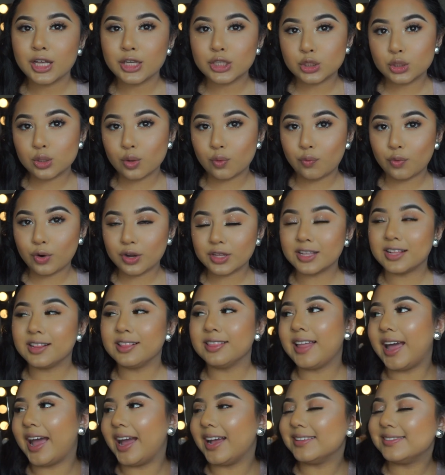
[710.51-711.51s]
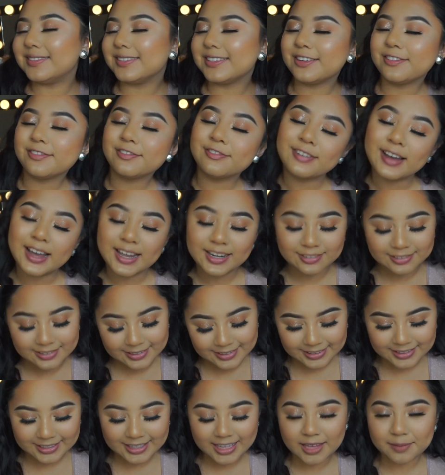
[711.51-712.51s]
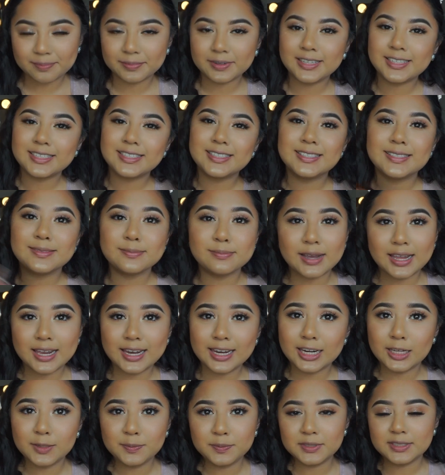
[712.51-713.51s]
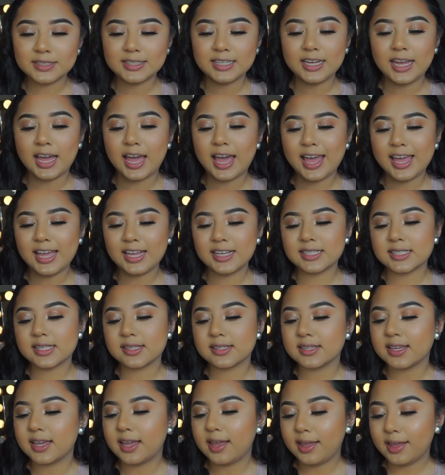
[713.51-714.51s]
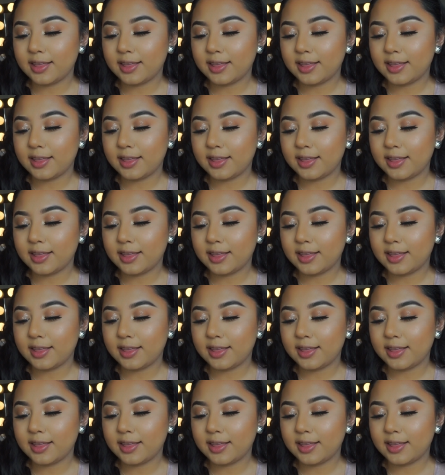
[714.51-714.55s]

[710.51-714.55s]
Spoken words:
So for the last and final step is my lipstick, guys.